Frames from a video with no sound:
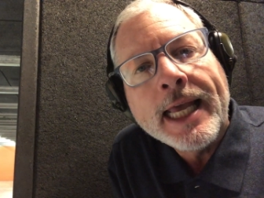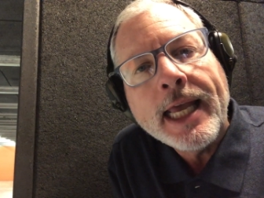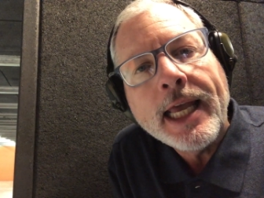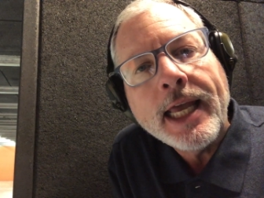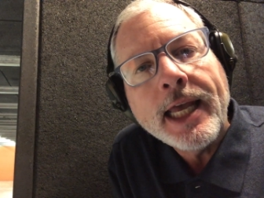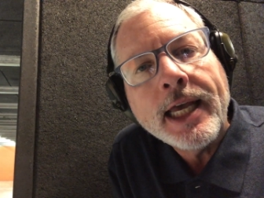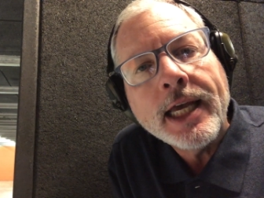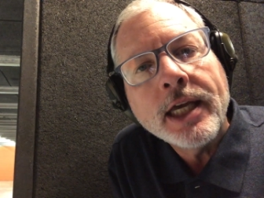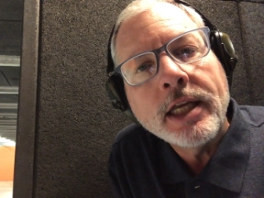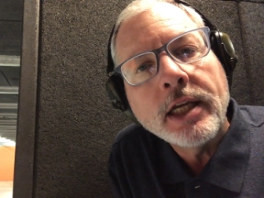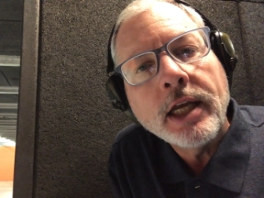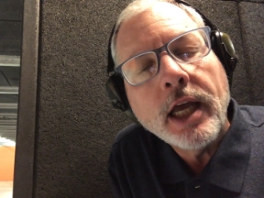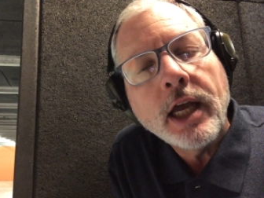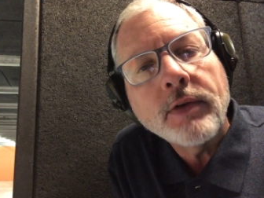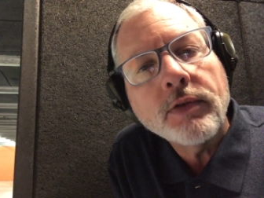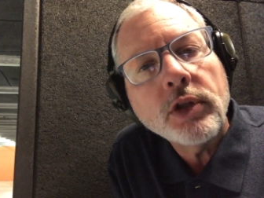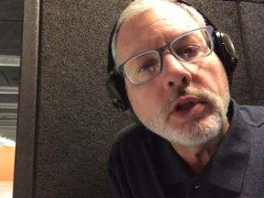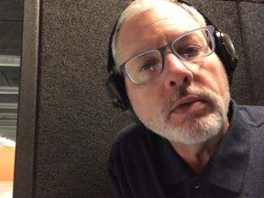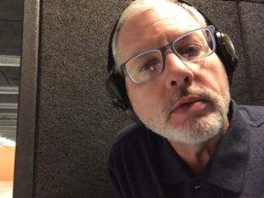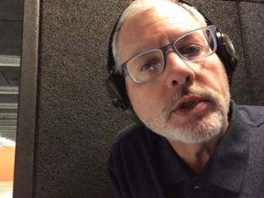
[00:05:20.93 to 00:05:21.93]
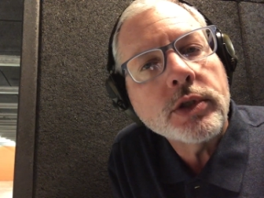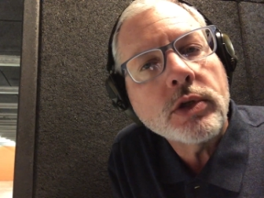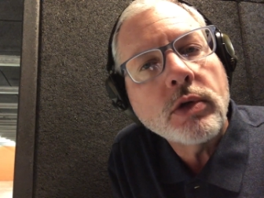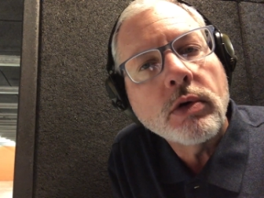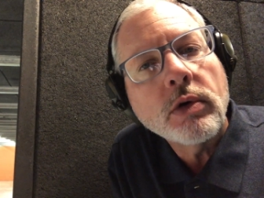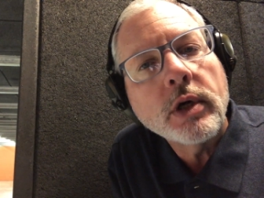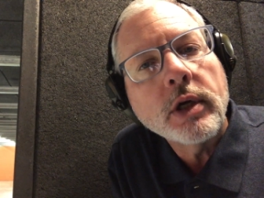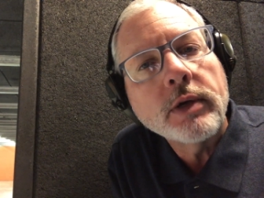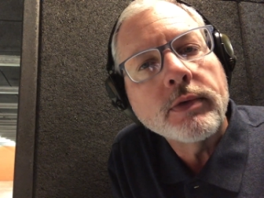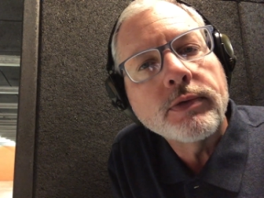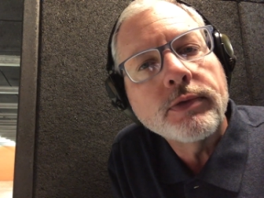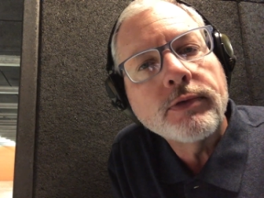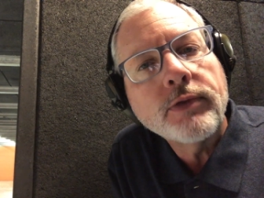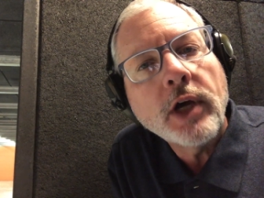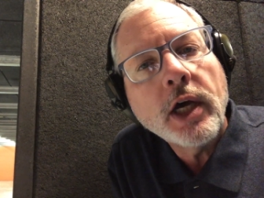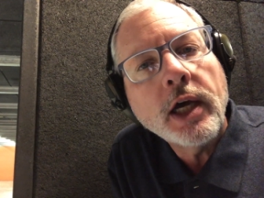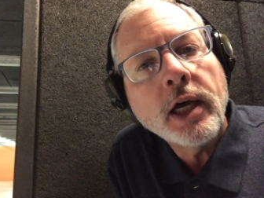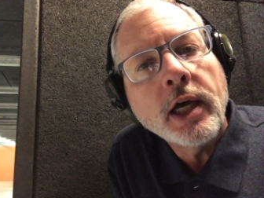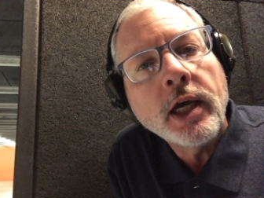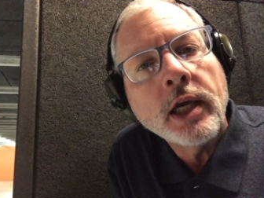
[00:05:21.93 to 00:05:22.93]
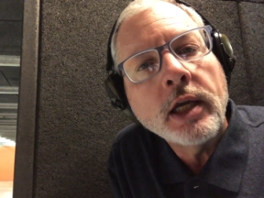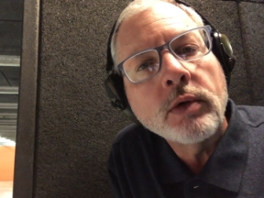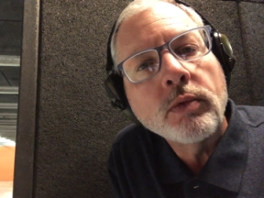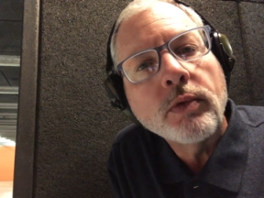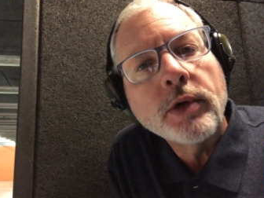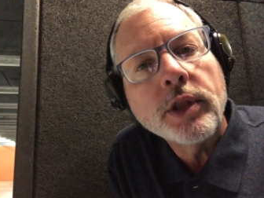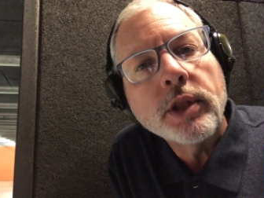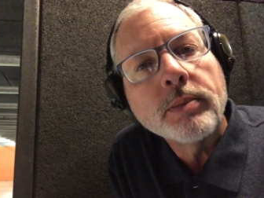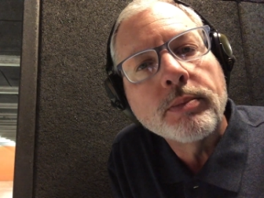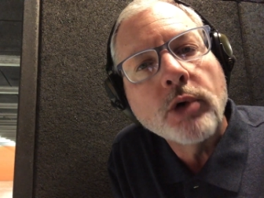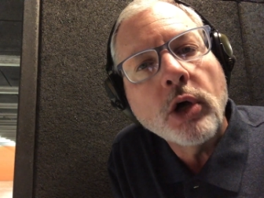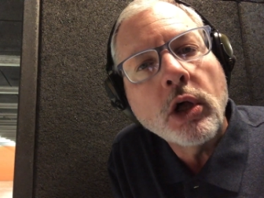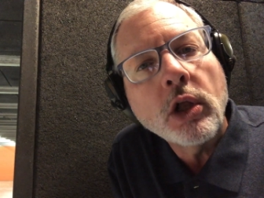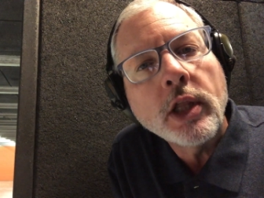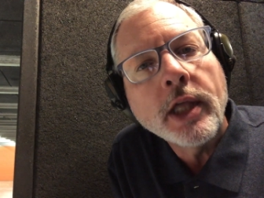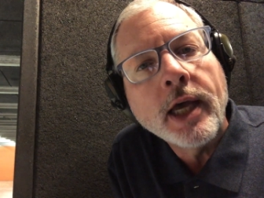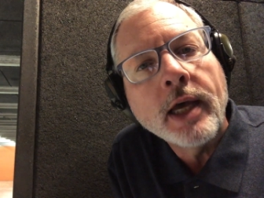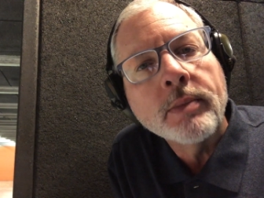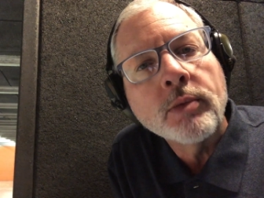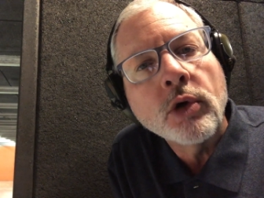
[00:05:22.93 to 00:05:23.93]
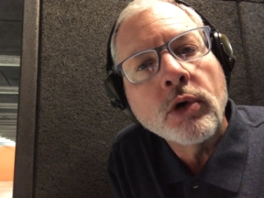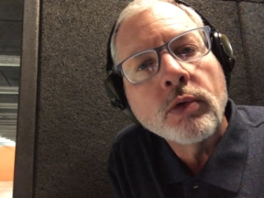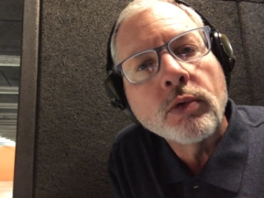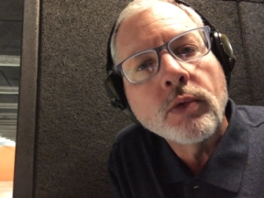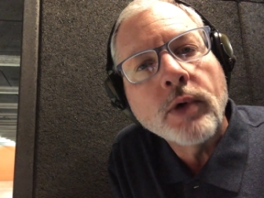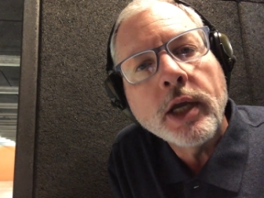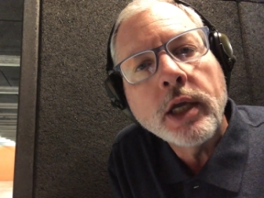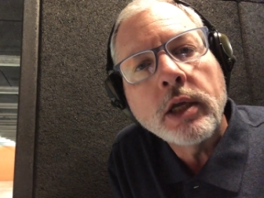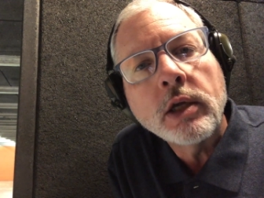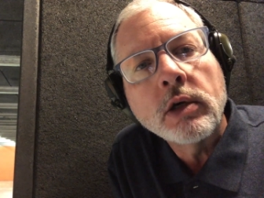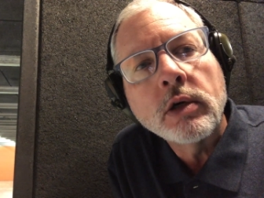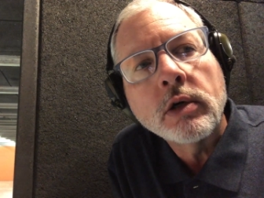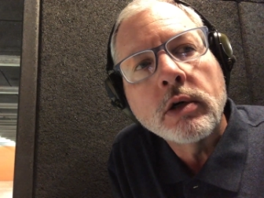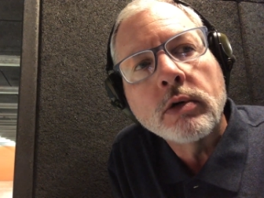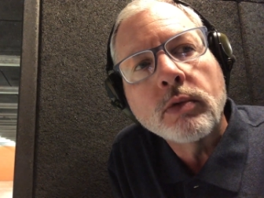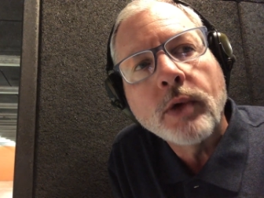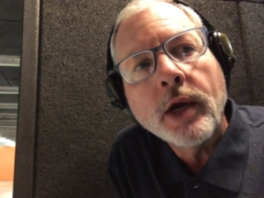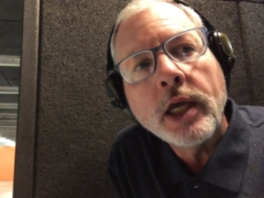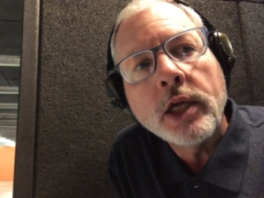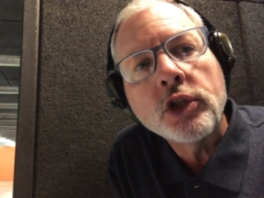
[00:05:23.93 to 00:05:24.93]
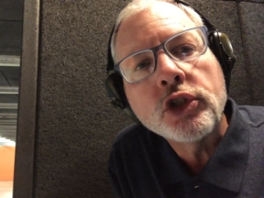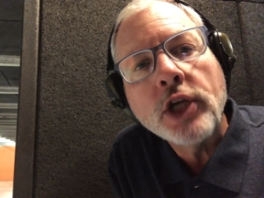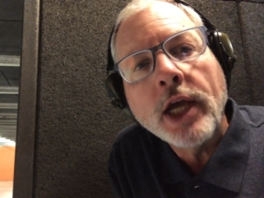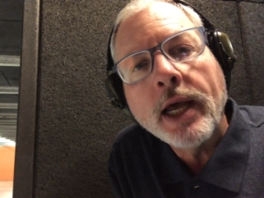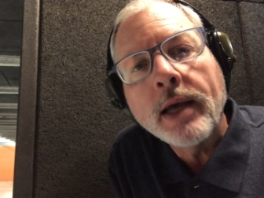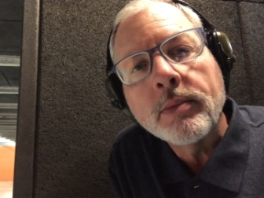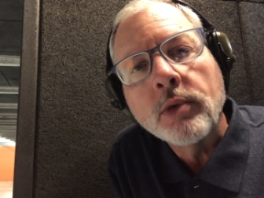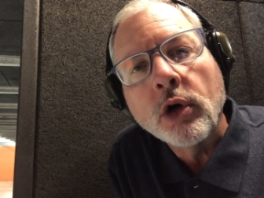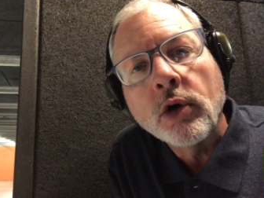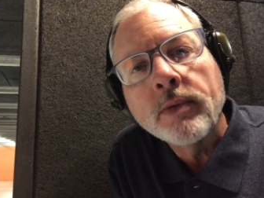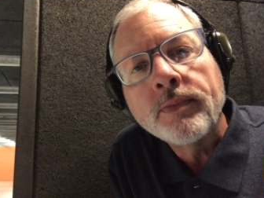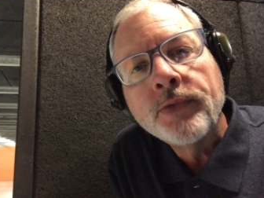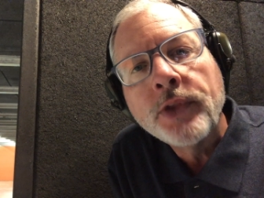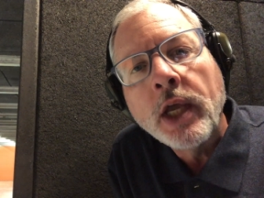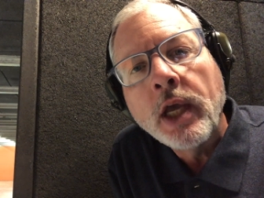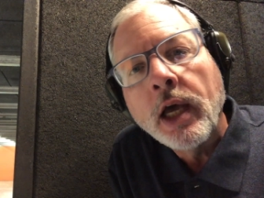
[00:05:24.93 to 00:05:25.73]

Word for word: and everything was going fine with the ball ammo, regular range ammo,